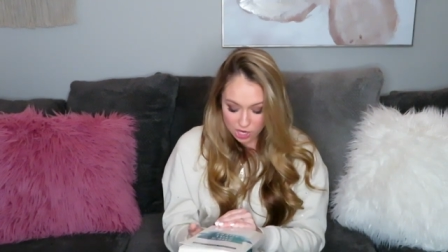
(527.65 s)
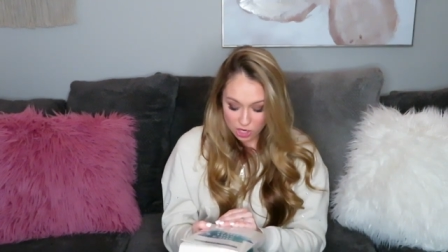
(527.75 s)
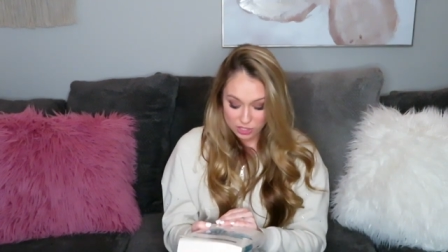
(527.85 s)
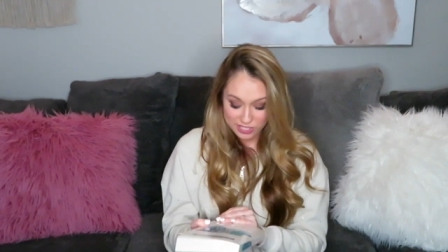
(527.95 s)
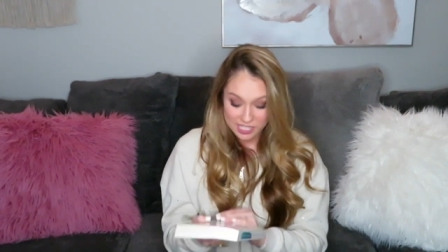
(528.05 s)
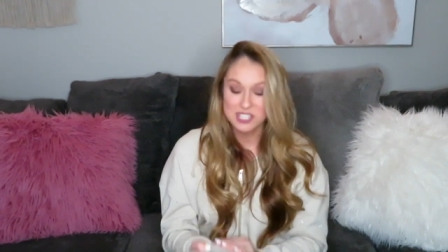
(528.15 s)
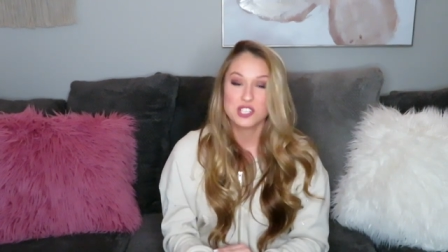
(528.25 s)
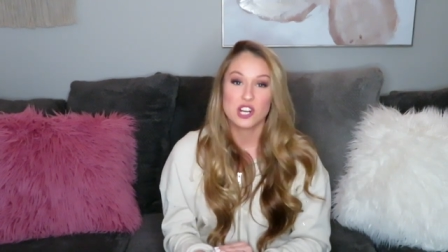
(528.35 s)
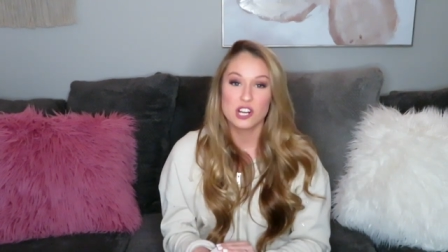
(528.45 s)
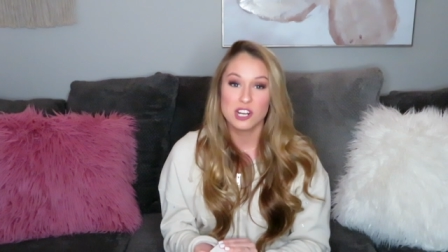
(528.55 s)
Her
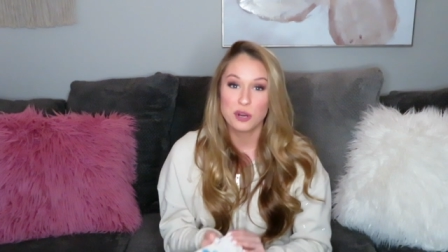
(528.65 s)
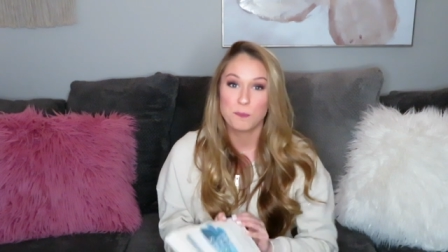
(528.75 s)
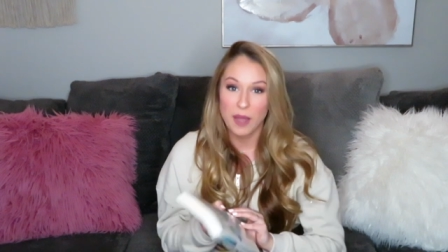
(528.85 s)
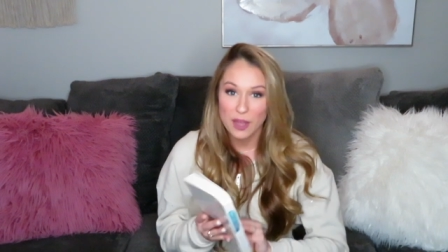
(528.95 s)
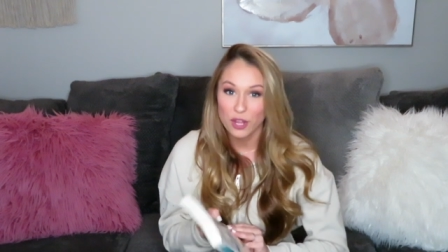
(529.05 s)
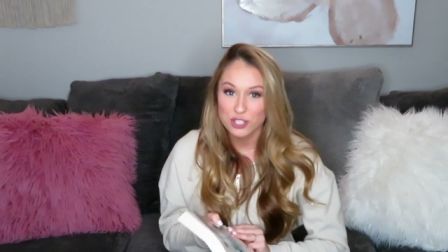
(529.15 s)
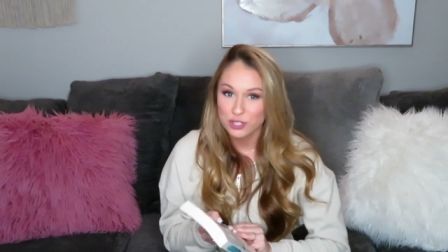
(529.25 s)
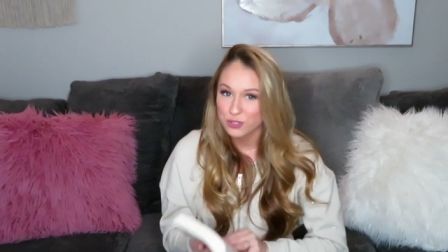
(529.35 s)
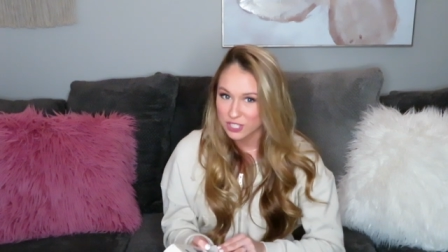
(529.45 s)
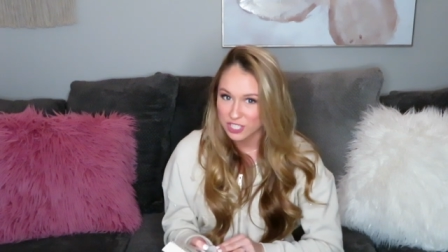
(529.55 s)
sister, her
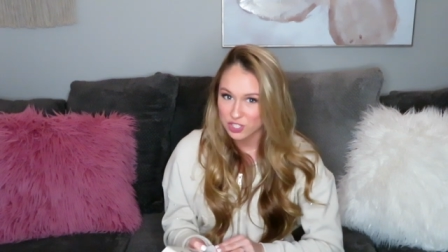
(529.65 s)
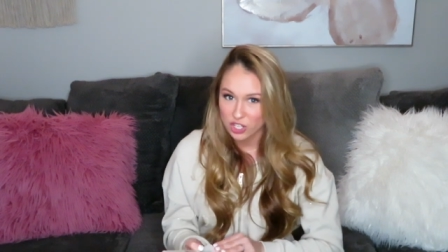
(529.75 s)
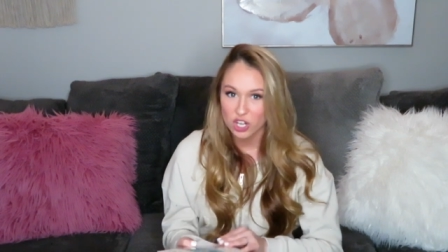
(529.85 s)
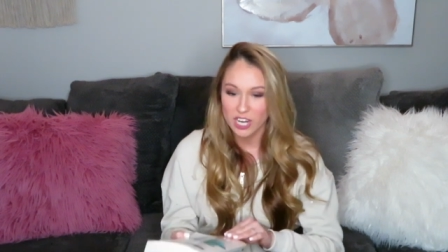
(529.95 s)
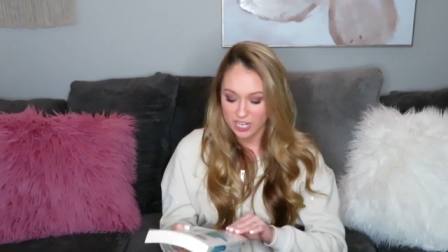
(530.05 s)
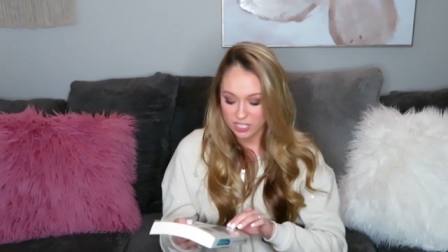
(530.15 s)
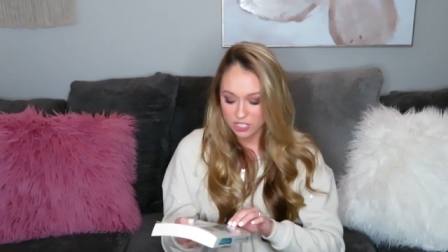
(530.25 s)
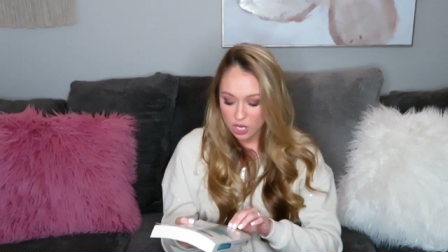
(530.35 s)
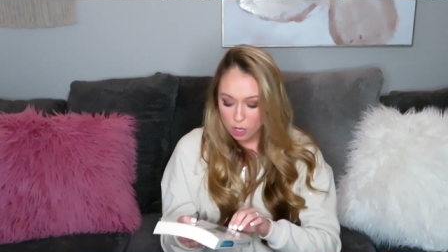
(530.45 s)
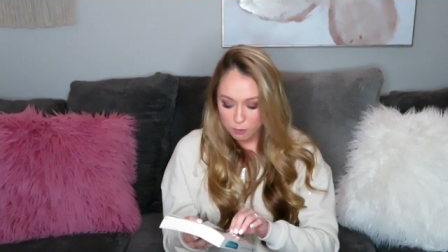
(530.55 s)
biological sister,
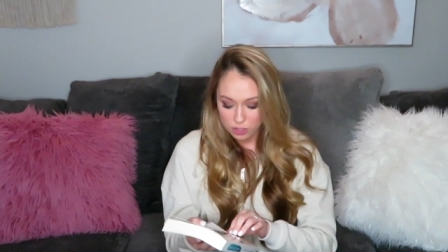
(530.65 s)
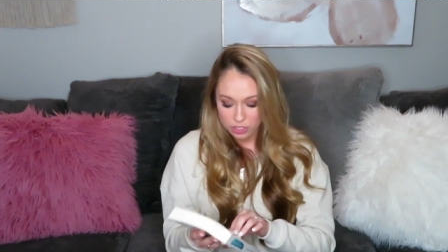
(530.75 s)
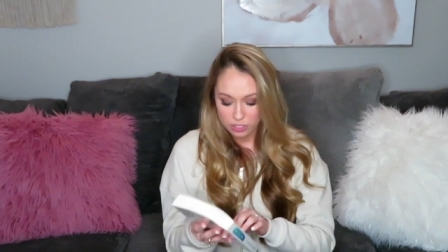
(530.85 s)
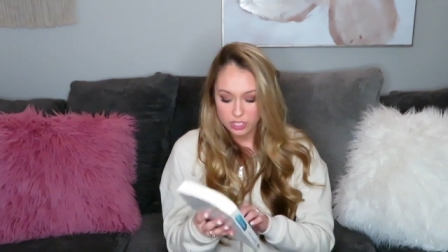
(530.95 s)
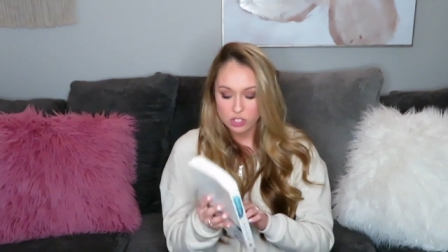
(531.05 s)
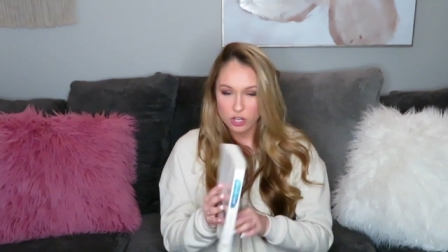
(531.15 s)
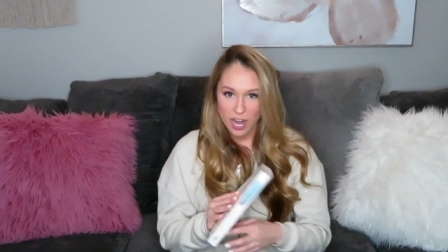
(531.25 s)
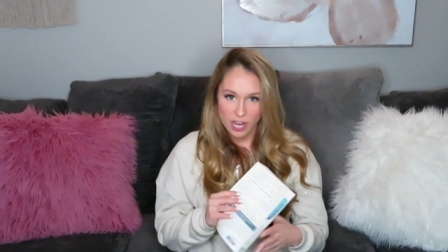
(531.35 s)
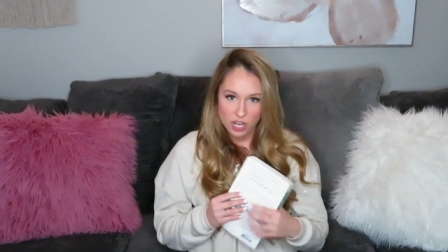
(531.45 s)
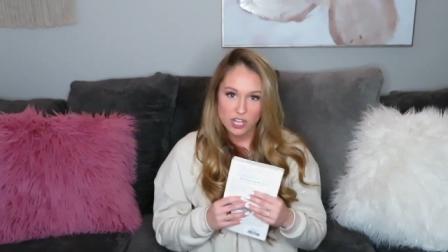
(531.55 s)
is Priscilla
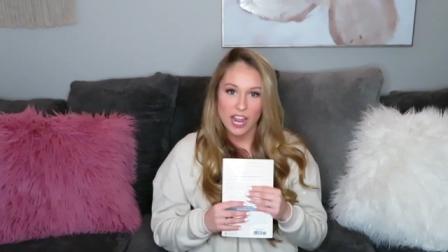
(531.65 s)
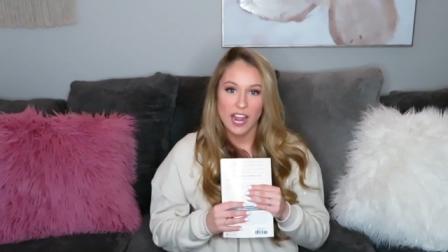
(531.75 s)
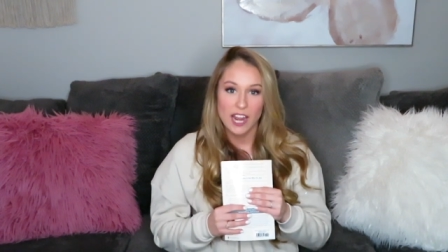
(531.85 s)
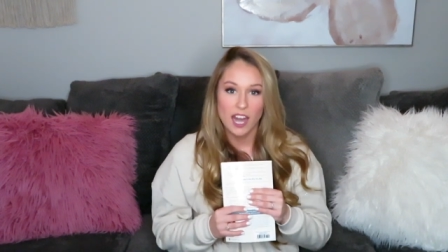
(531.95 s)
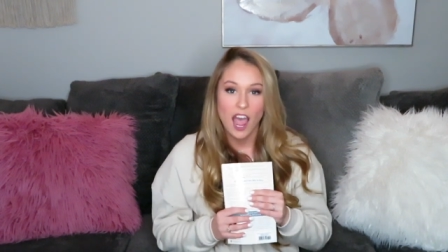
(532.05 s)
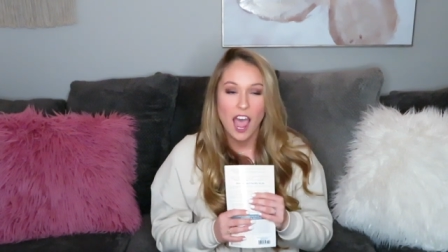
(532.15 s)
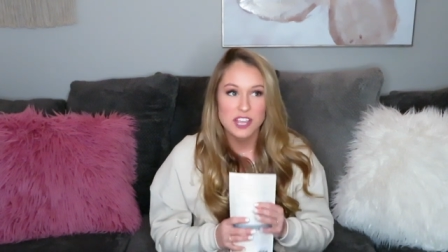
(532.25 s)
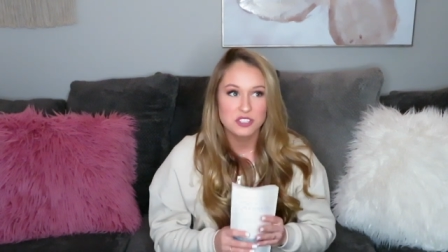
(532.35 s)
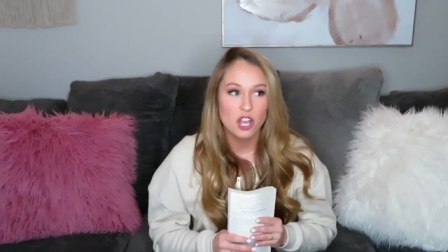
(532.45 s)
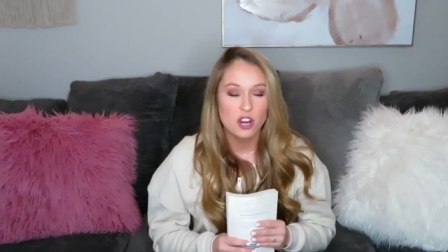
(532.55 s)
Schreier, and
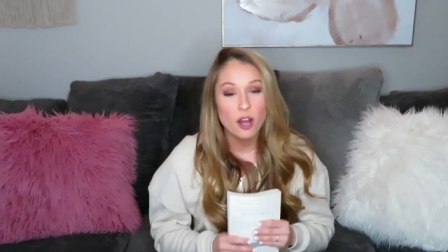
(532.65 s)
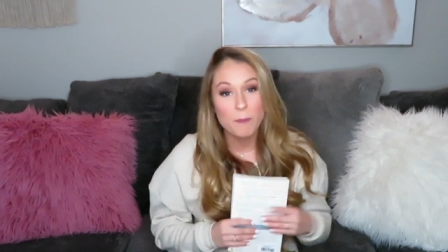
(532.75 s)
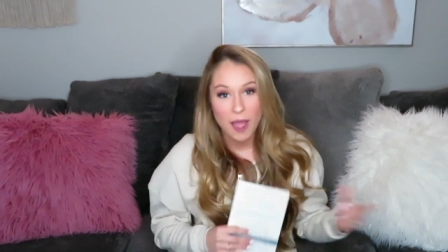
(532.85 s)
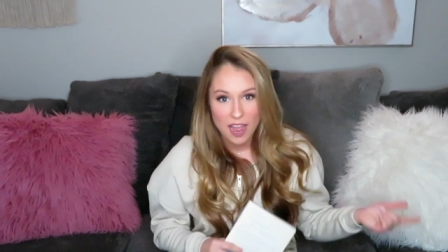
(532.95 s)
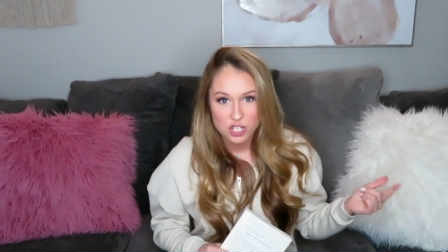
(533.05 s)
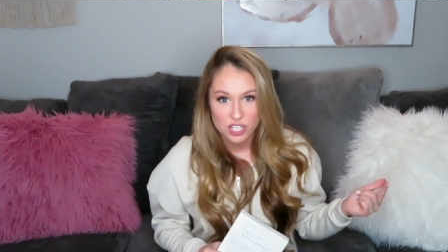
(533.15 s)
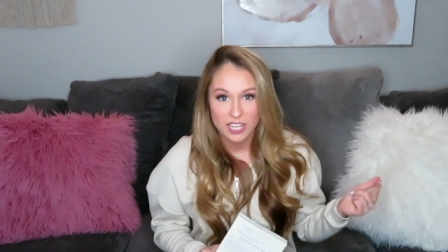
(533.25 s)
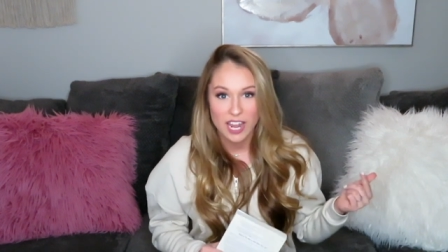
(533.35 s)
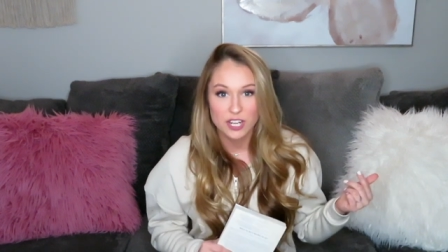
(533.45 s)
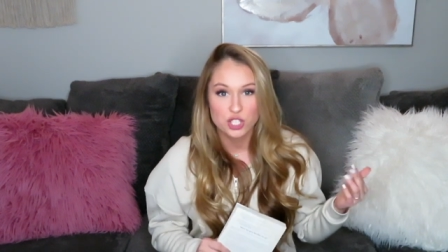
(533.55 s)
I saw her at
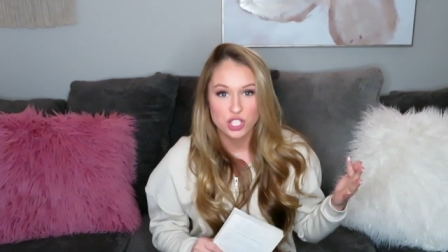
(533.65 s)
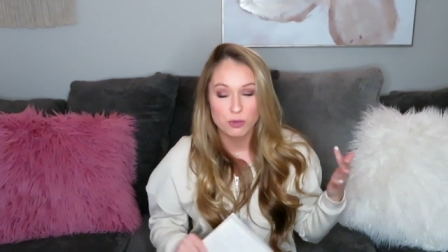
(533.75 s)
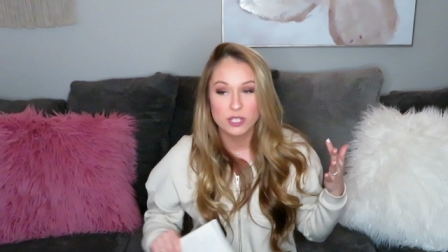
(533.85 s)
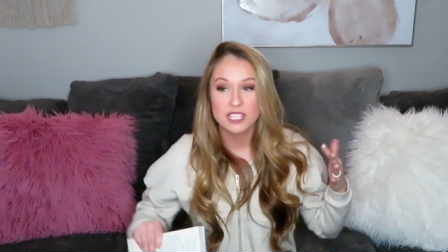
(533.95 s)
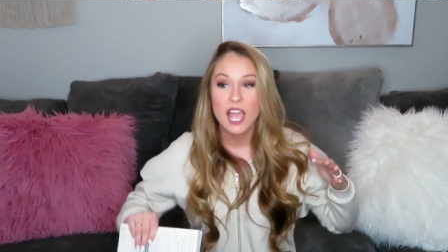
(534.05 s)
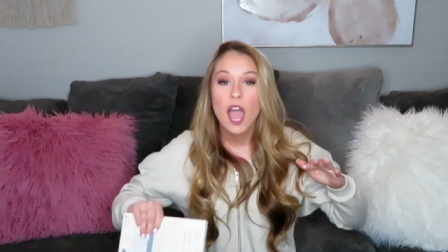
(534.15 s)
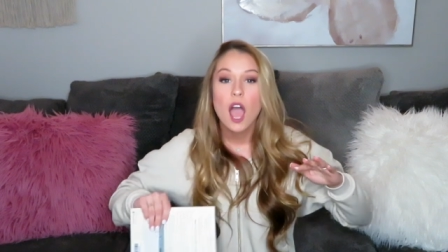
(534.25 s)
Passion, and she was